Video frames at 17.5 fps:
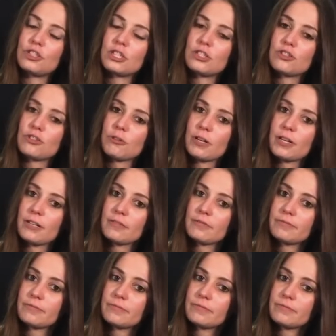G
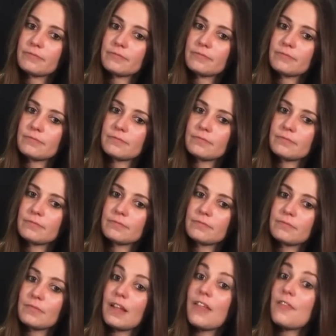string,
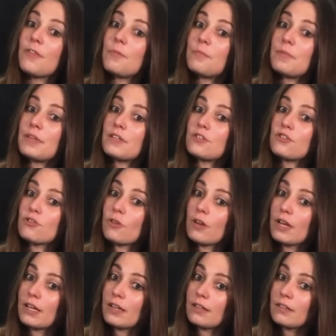the B
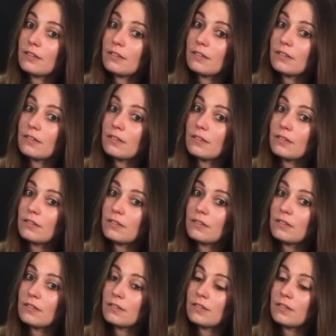string,
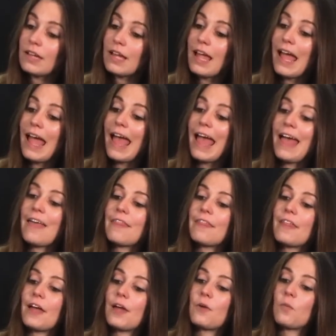and
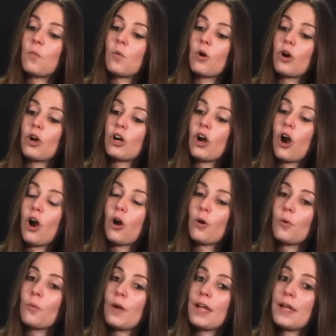then work
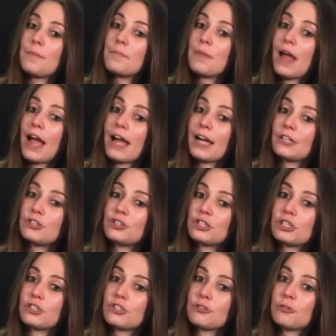our way back,
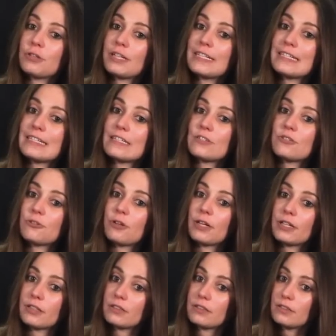G string, D
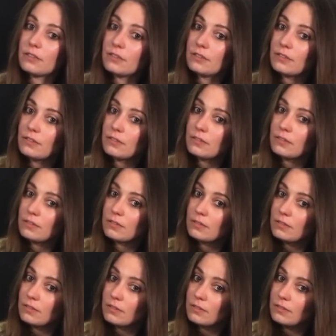string.
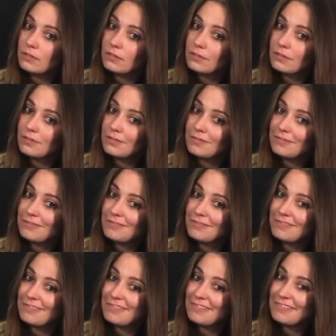
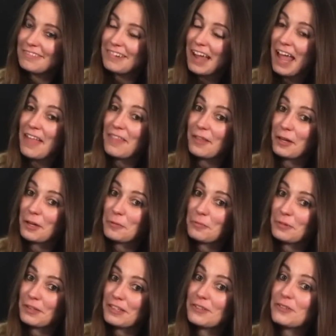And then
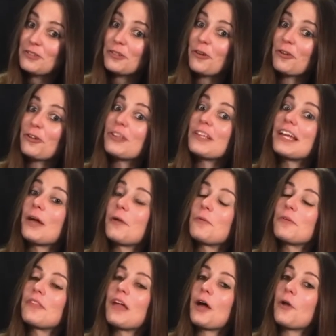complete the circle
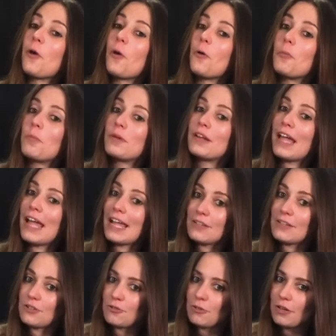again with that open
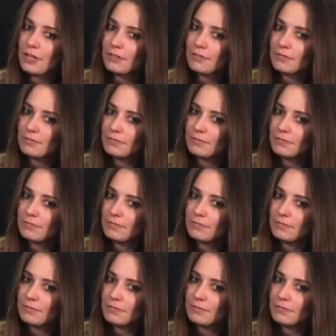A string.